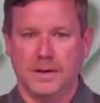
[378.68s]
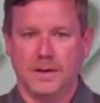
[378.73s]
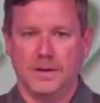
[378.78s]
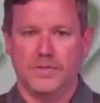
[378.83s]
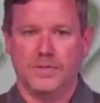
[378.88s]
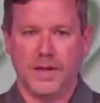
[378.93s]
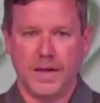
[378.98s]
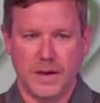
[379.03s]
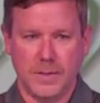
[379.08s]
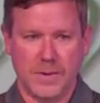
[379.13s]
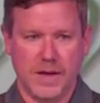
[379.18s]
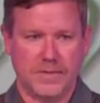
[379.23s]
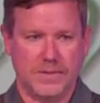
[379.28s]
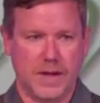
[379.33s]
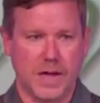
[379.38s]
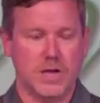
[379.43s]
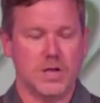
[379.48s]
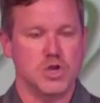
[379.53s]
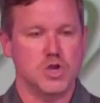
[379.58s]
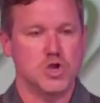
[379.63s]
Think about
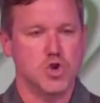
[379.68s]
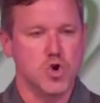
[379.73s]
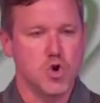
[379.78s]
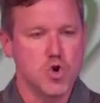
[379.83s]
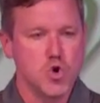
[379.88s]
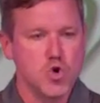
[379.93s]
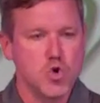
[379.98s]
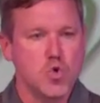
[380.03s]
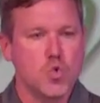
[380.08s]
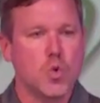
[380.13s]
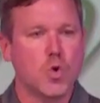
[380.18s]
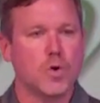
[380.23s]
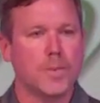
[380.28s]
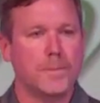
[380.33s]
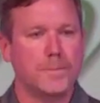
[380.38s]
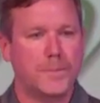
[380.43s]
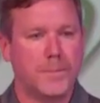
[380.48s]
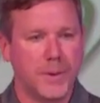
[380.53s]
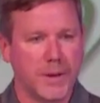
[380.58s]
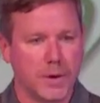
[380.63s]
that. You were
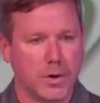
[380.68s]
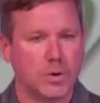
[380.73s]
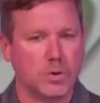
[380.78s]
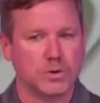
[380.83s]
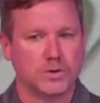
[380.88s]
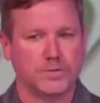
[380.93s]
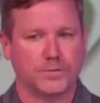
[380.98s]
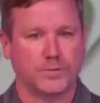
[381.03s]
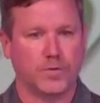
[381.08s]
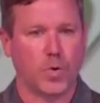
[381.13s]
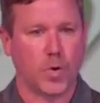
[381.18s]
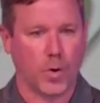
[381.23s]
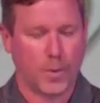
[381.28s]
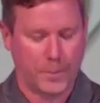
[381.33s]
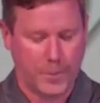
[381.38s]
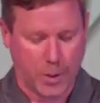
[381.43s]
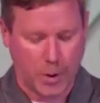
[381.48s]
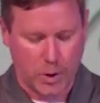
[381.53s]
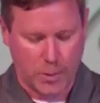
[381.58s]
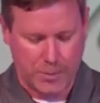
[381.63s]
built for
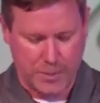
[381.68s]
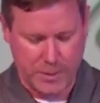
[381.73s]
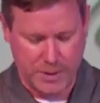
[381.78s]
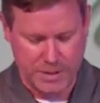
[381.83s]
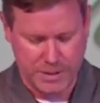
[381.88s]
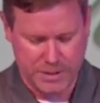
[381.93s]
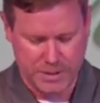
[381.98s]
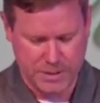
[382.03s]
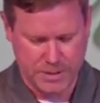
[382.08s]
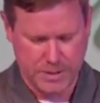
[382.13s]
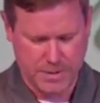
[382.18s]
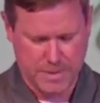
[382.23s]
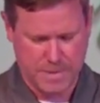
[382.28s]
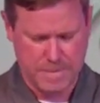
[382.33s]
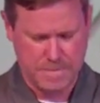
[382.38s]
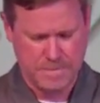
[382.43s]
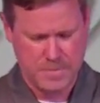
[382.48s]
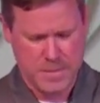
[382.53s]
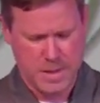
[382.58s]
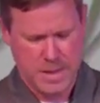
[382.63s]
purpose.
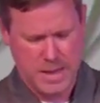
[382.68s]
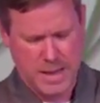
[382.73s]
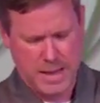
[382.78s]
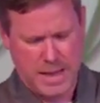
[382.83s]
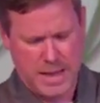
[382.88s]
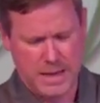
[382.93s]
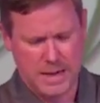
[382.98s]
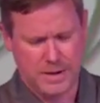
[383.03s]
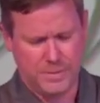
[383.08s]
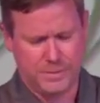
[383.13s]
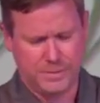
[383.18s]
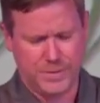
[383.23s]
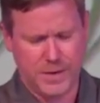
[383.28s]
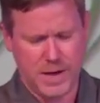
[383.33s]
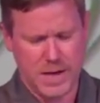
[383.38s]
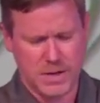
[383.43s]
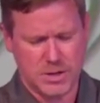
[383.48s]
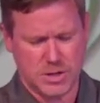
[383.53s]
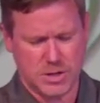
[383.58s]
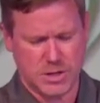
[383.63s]
In
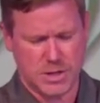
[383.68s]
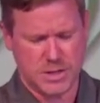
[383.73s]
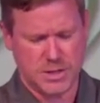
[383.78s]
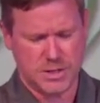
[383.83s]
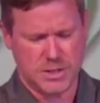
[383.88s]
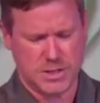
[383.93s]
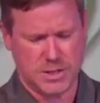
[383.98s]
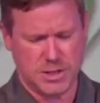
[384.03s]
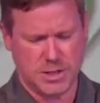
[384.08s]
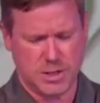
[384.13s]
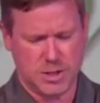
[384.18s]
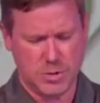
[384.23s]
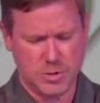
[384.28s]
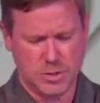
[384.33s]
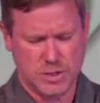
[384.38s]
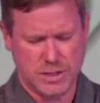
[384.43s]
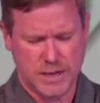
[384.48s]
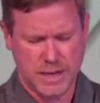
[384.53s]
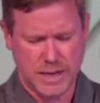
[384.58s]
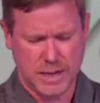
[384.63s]
Ephesians
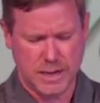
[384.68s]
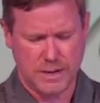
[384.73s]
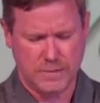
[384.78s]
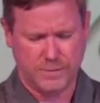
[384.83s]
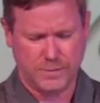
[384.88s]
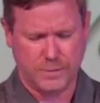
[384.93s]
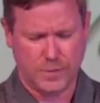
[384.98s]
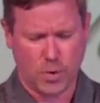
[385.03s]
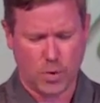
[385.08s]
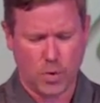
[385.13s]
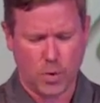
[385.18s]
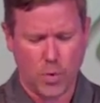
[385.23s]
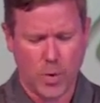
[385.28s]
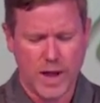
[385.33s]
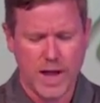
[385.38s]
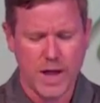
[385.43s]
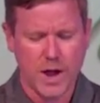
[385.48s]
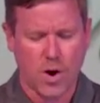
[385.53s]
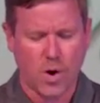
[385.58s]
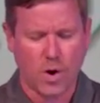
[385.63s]
2:10, for
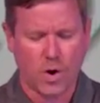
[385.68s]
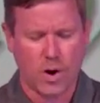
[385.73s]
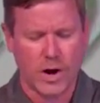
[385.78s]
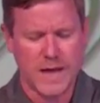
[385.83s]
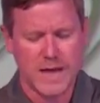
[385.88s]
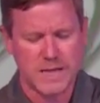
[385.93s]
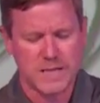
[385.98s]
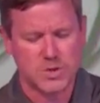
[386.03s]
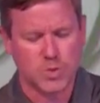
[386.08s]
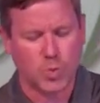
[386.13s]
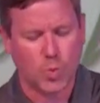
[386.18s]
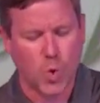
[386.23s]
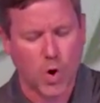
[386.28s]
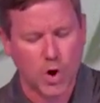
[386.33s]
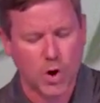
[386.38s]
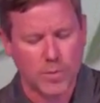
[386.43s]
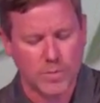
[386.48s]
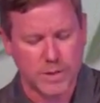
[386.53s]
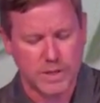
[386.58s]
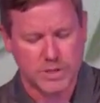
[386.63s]
we are his
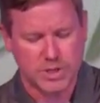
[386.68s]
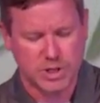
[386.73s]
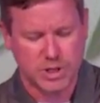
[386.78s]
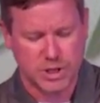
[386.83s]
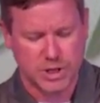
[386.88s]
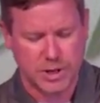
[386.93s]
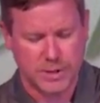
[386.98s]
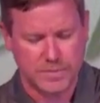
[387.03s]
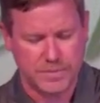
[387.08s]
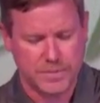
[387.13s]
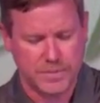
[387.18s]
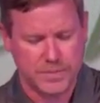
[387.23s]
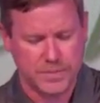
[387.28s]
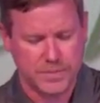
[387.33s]
workmanship